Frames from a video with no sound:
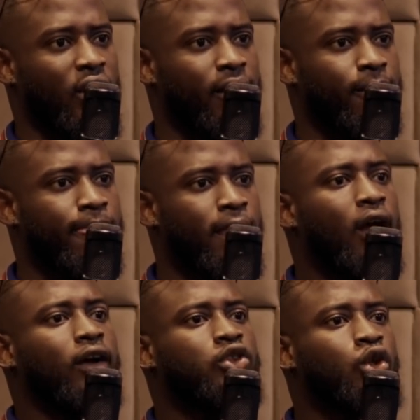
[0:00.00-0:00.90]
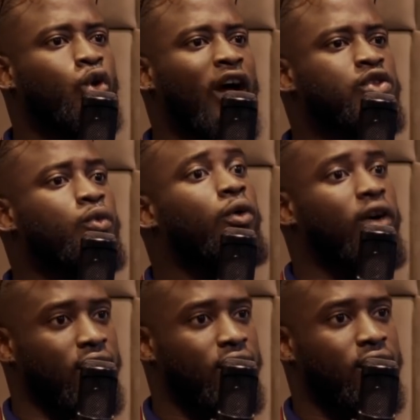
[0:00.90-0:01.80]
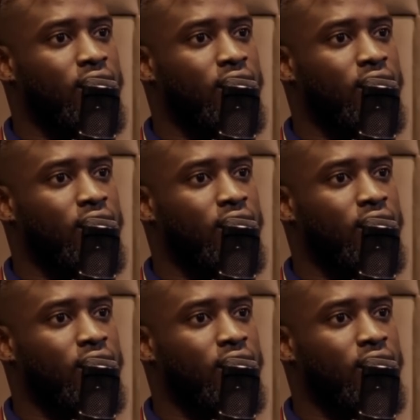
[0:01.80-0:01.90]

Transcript: right? So you had to work.